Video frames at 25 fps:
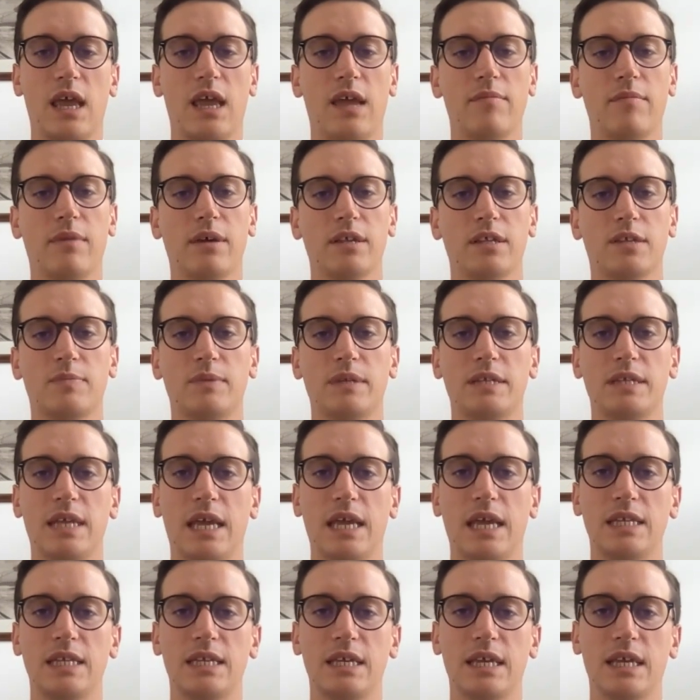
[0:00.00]
it must be
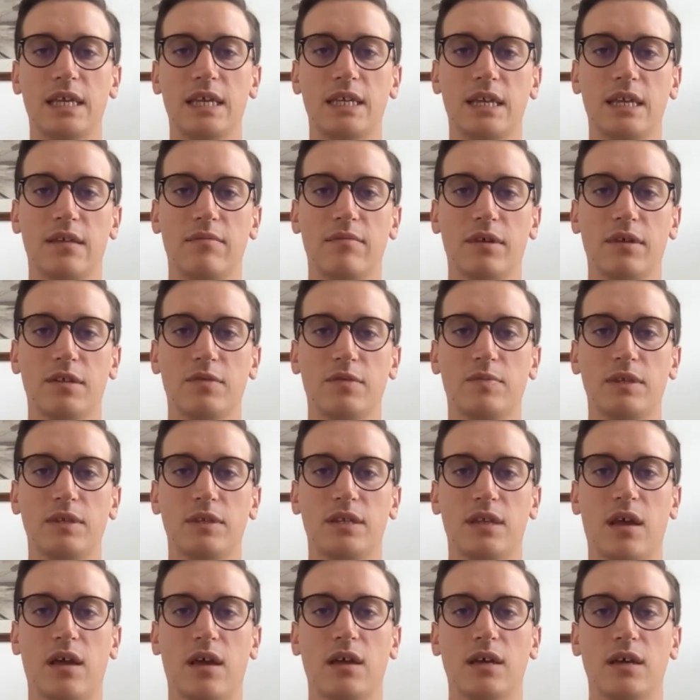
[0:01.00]
dated, it must be
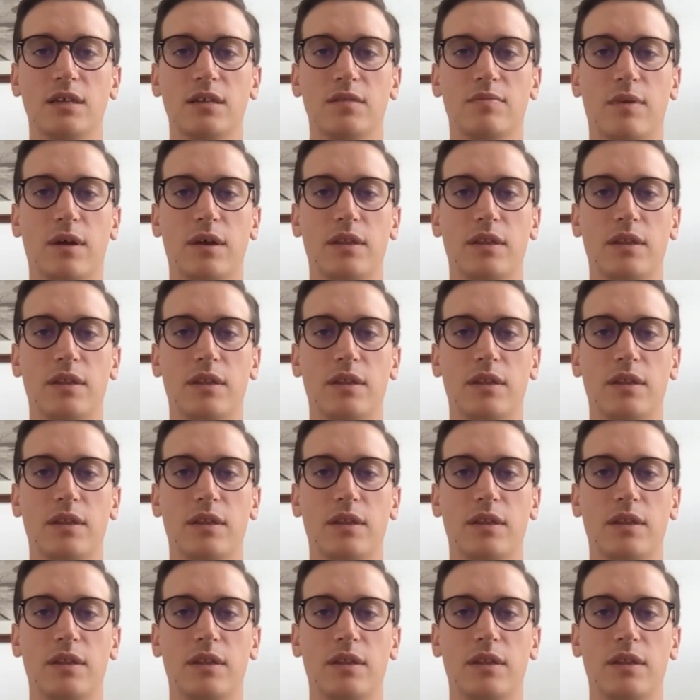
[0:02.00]
signed